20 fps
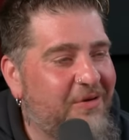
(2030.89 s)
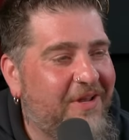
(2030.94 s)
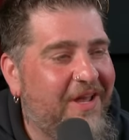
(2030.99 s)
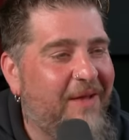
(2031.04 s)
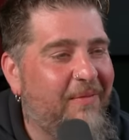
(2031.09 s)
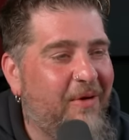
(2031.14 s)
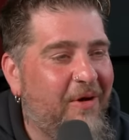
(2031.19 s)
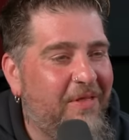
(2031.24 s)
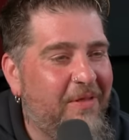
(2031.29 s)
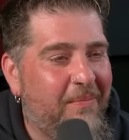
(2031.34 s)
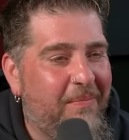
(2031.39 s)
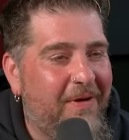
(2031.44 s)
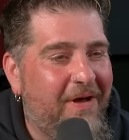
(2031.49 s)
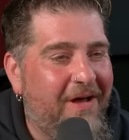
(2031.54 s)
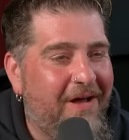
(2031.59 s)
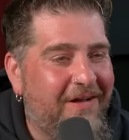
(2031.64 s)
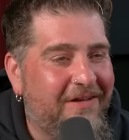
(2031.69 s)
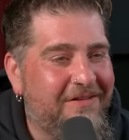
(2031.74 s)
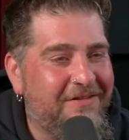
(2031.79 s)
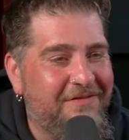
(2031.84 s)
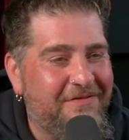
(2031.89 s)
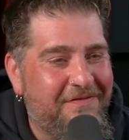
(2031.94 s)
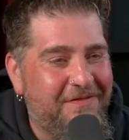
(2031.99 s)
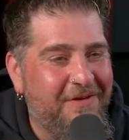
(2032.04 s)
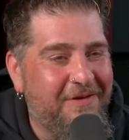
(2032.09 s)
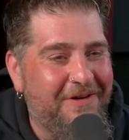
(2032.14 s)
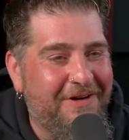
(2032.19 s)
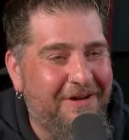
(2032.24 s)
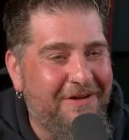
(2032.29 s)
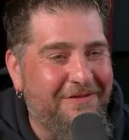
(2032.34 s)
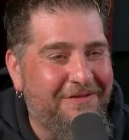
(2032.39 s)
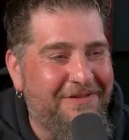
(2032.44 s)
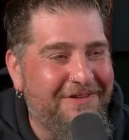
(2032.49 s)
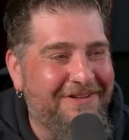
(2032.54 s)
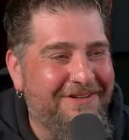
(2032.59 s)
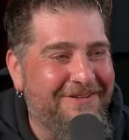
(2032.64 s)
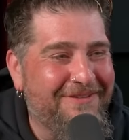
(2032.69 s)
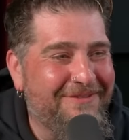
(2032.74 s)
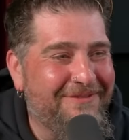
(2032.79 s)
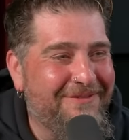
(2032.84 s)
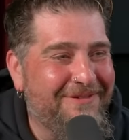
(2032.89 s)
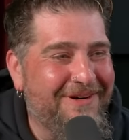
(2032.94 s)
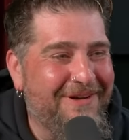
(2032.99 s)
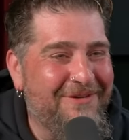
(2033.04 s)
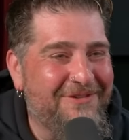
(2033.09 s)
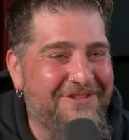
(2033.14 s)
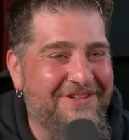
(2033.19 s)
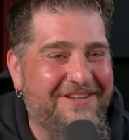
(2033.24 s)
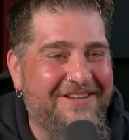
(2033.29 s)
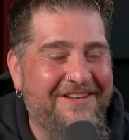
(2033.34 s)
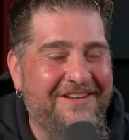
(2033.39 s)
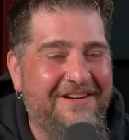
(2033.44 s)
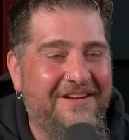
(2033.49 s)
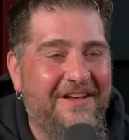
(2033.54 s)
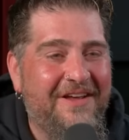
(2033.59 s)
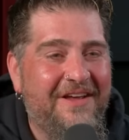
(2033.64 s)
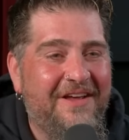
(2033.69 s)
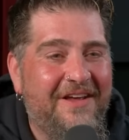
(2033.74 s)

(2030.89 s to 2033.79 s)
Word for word: came on the box in Philadelphia when I was a kid.